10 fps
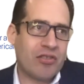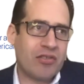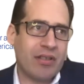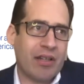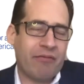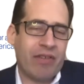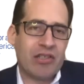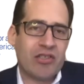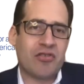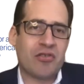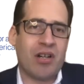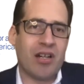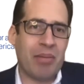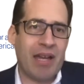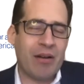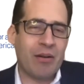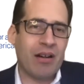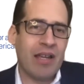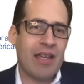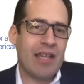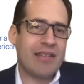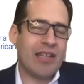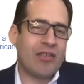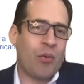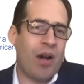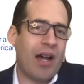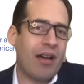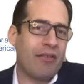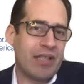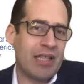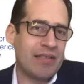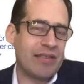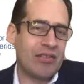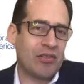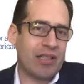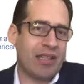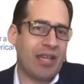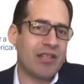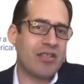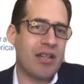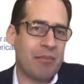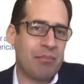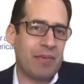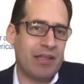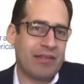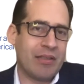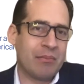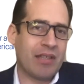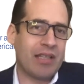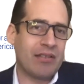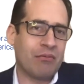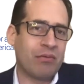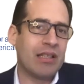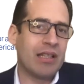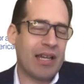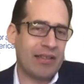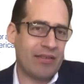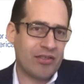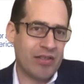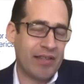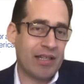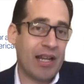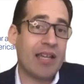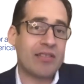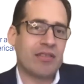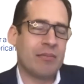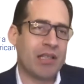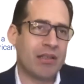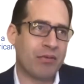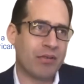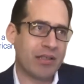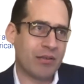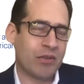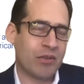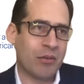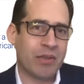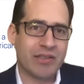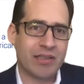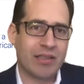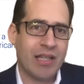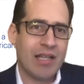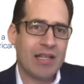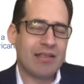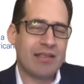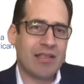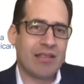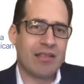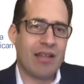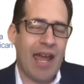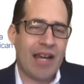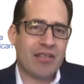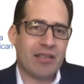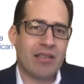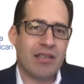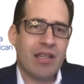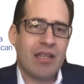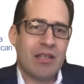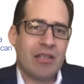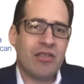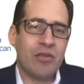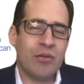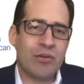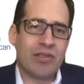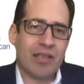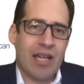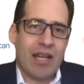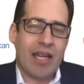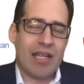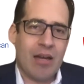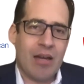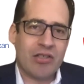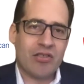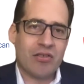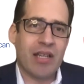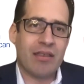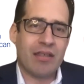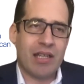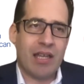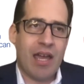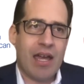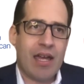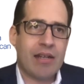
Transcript: very strong power, it takes a while for the United States to sort of catch up, it seems like, to realize the strength that it has. So you make the point that Woodrow Wilson didn't actually use the kind of economic strength that he had